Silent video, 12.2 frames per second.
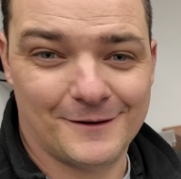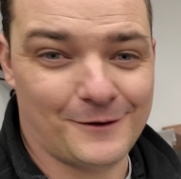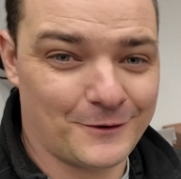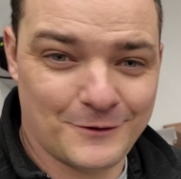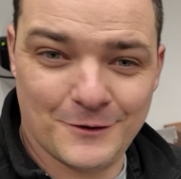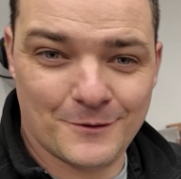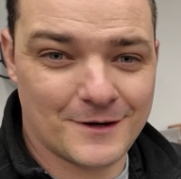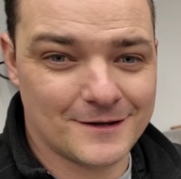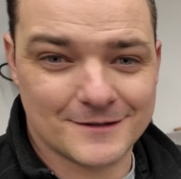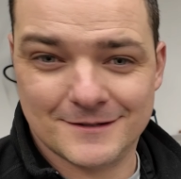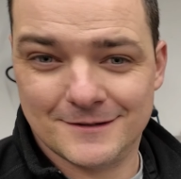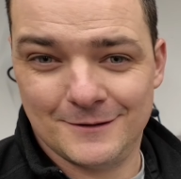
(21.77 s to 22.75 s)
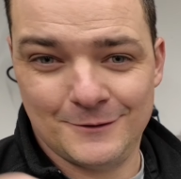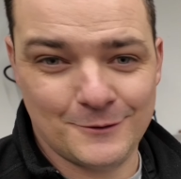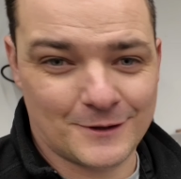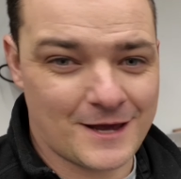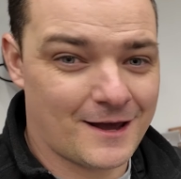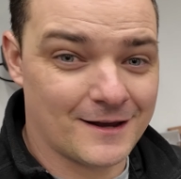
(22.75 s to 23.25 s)
like US,
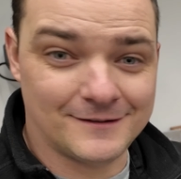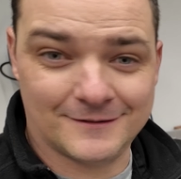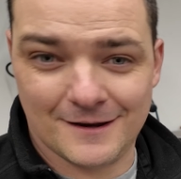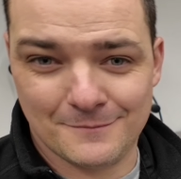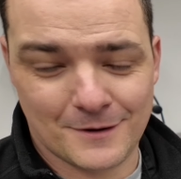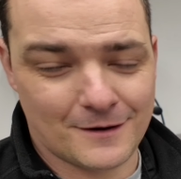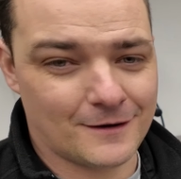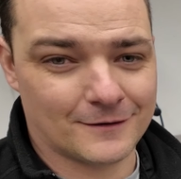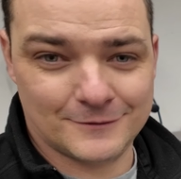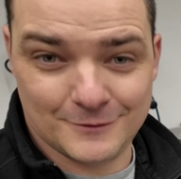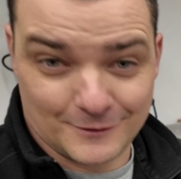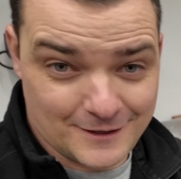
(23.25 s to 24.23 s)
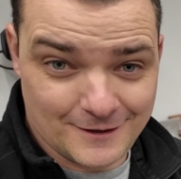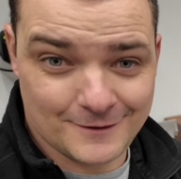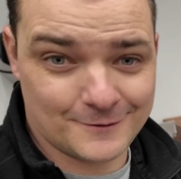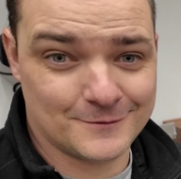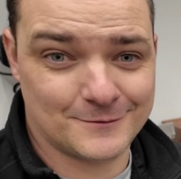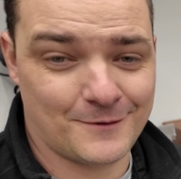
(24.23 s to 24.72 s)
UK, Denmark, Turkey
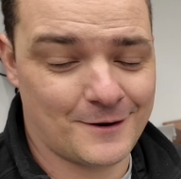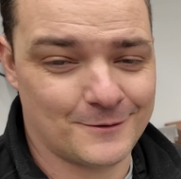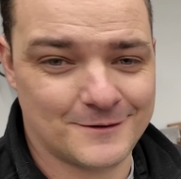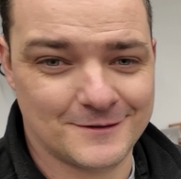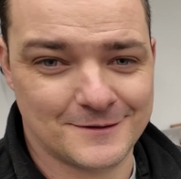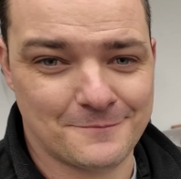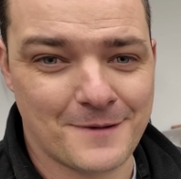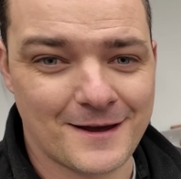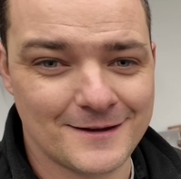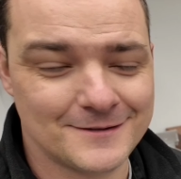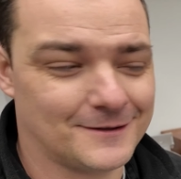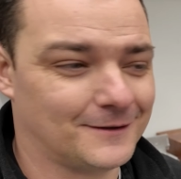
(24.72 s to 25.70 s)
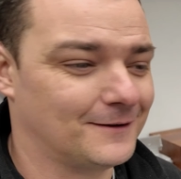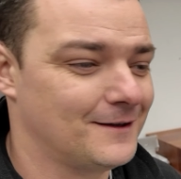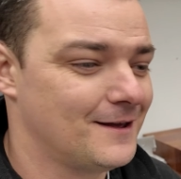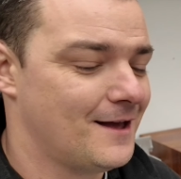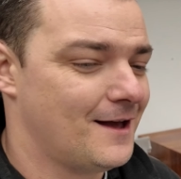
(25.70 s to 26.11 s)
as well, which is amazing